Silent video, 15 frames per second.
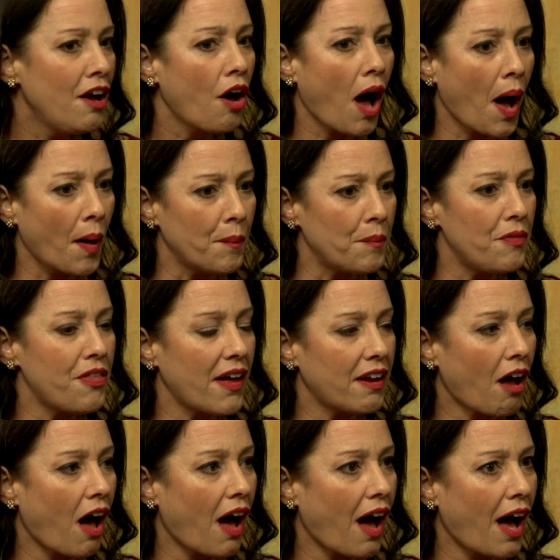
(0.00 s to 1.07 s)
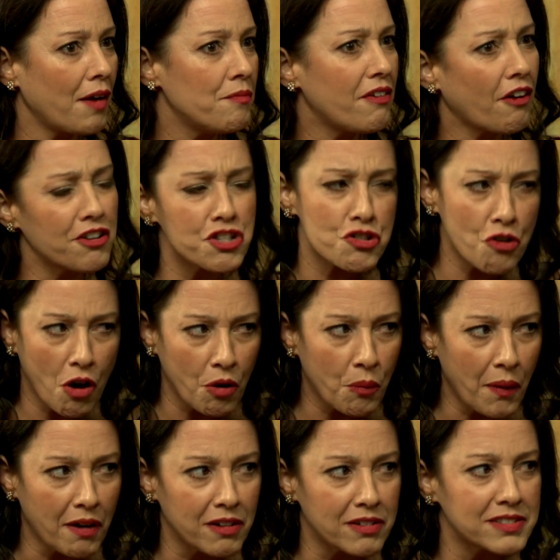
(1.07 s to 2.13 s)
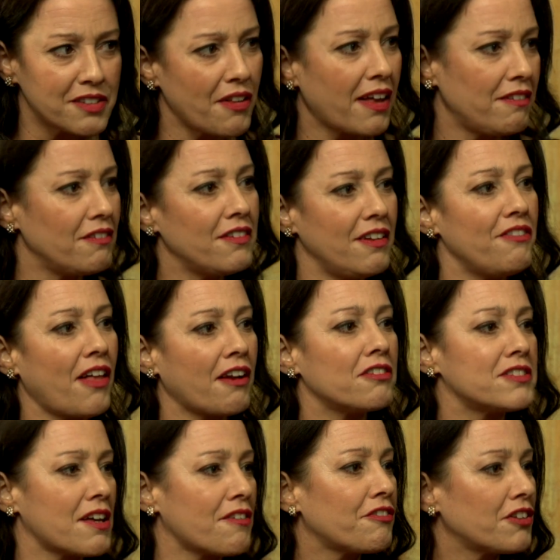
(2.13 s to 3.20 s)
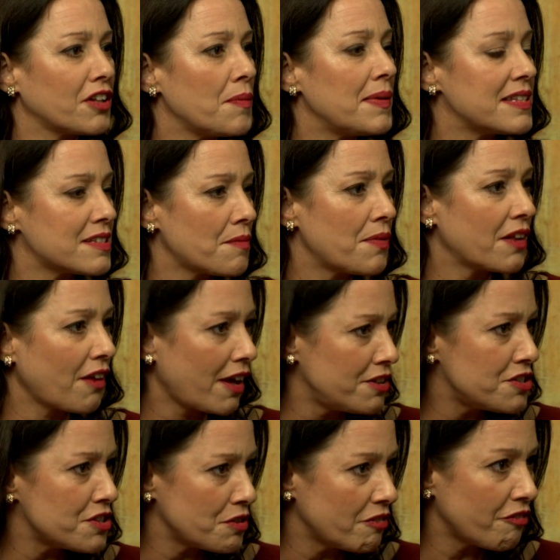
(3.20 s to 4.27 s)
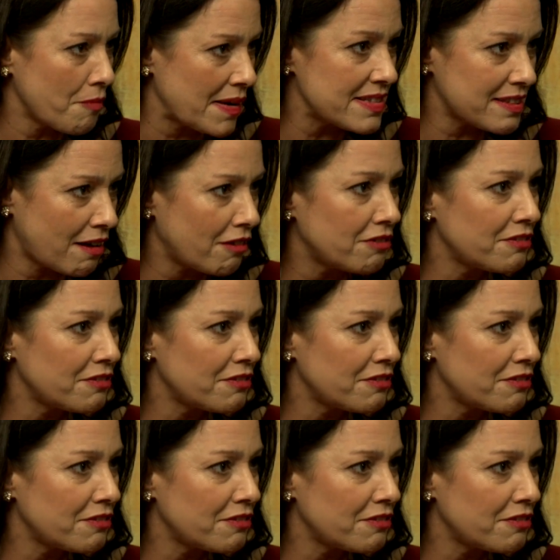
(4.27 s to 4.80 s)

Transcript: that I'm very strong-willed, and that'll definitely be something I do for myself.